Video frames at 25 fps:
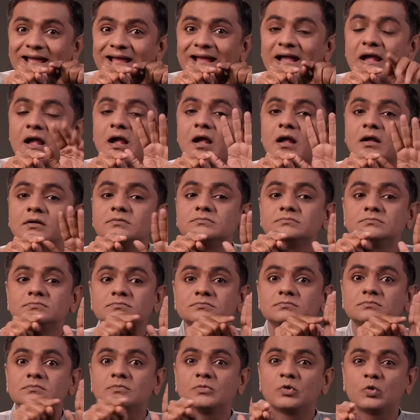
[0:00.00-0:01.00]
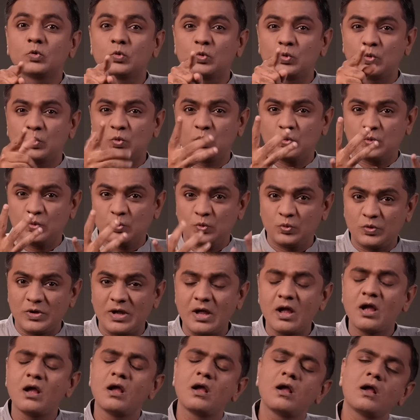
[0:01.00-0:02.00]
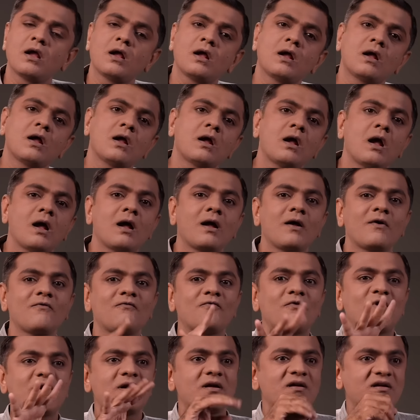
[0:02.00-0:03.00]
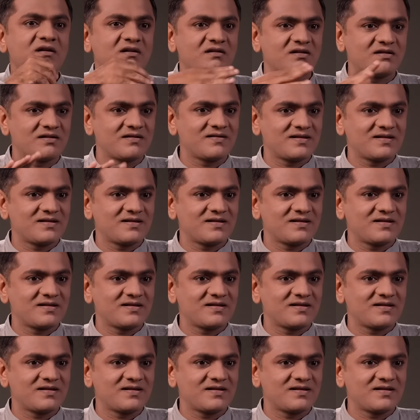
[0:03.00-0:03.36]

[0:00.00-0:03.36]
No. 14 to 15 year old